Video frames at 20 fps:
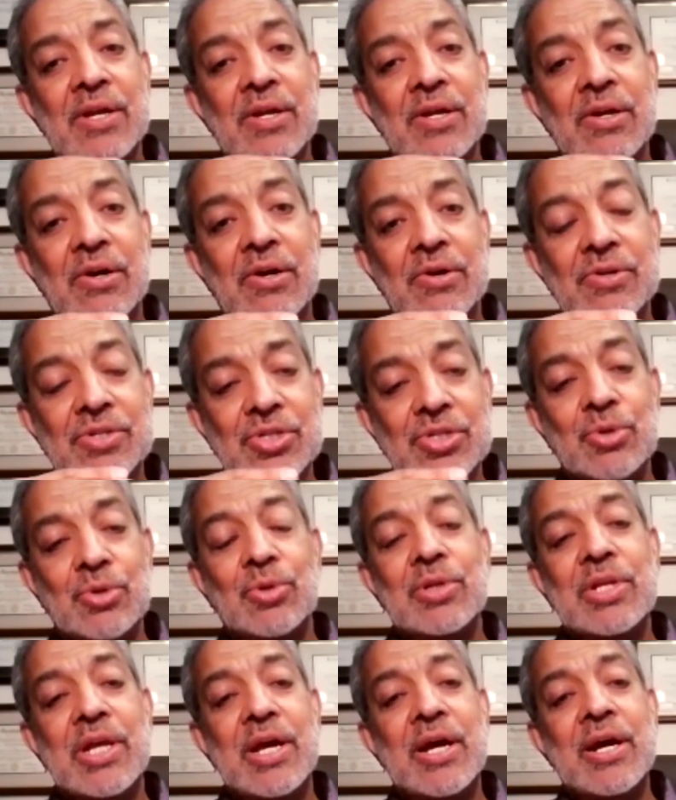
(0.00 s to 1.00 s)
go to
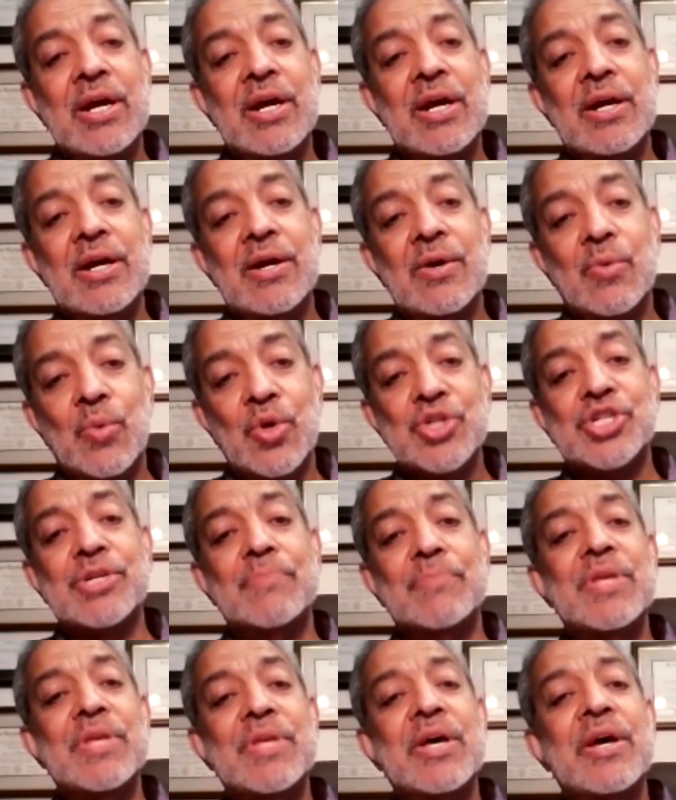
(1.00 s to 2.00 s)
school there,
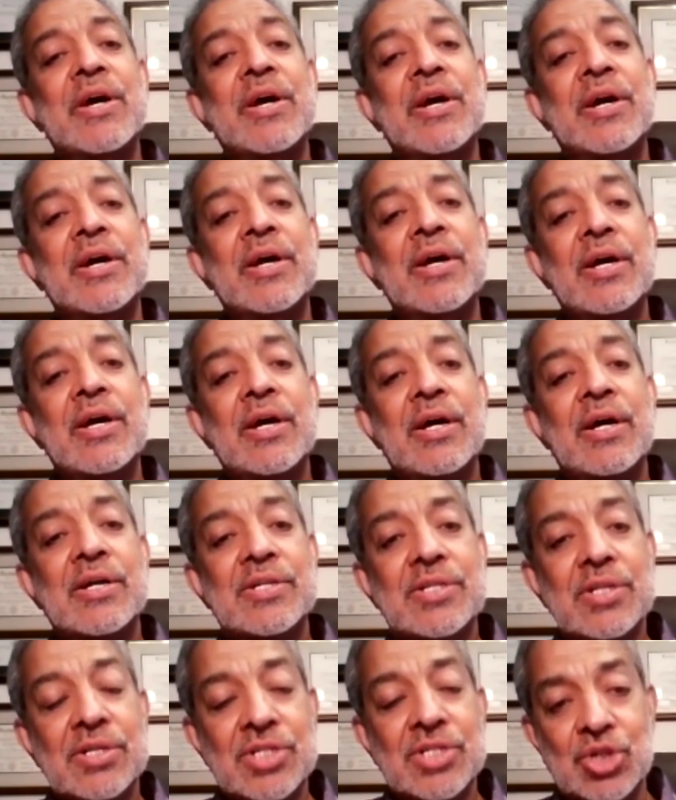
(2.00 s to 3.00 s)
worship there,
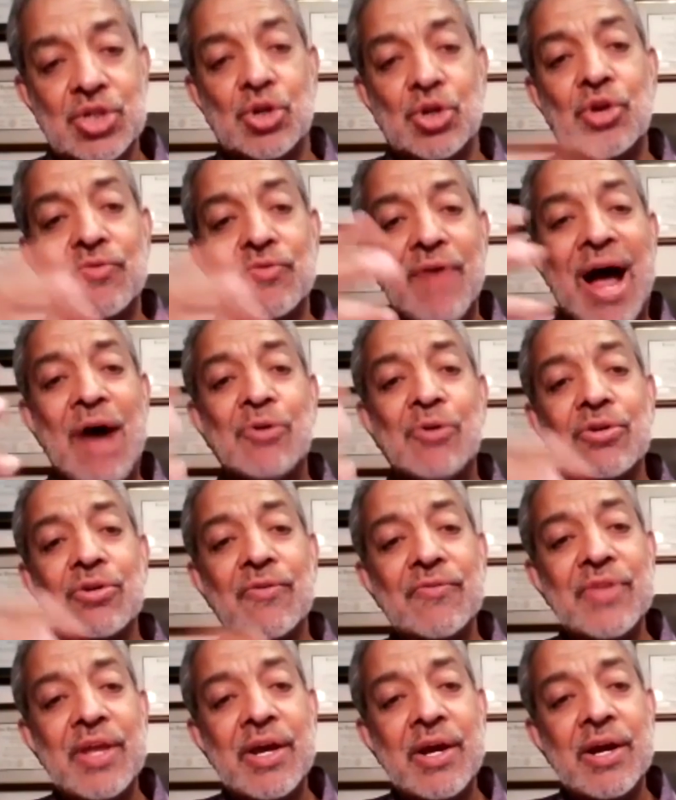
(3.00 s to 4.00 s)
serve out
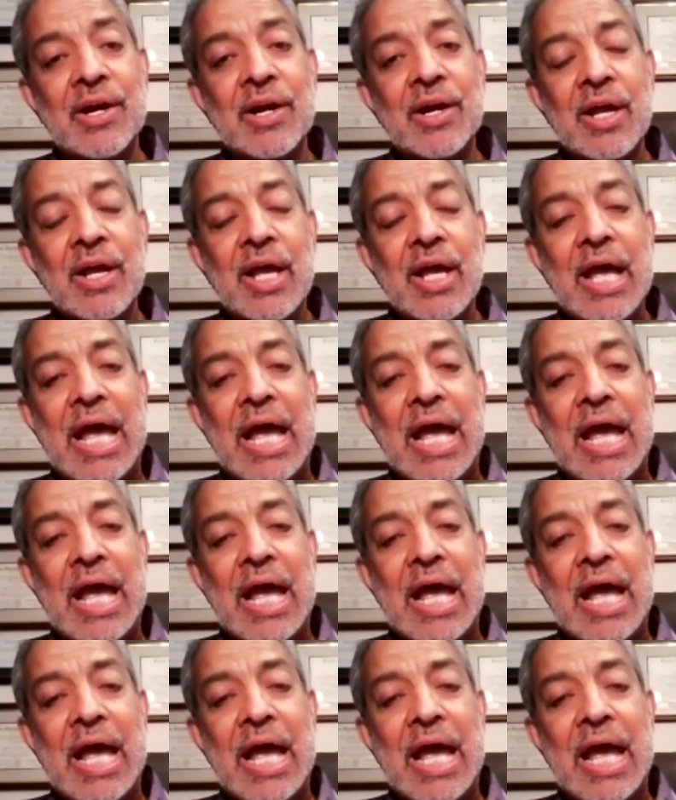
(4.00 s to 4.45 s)
of there.